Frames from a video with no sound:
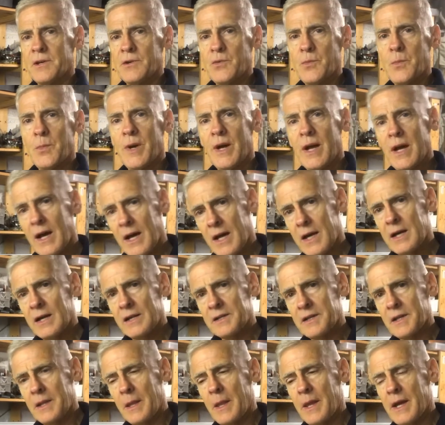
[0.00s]
But
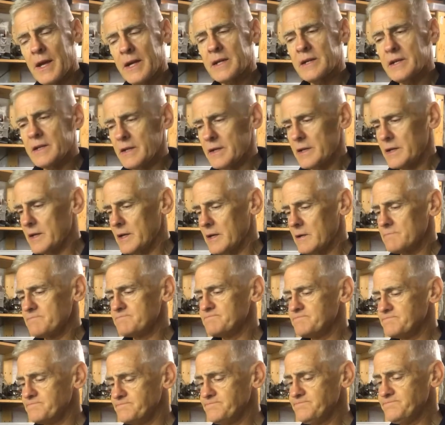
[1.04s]
other than that,
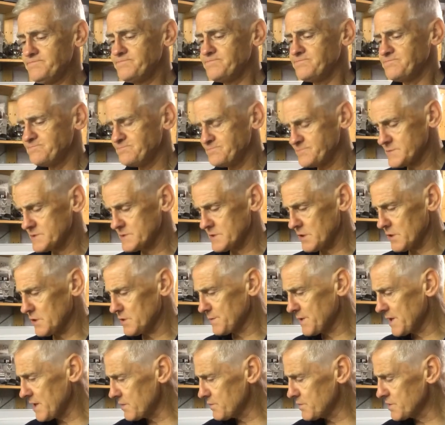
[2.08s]
excuse
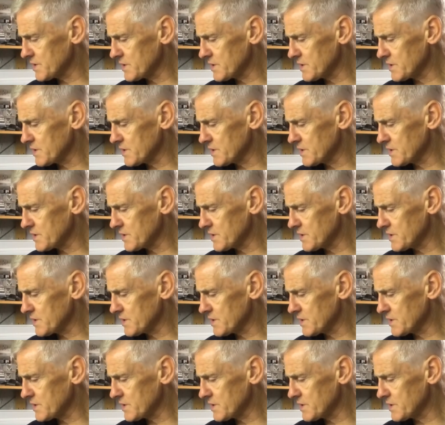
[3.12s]
me,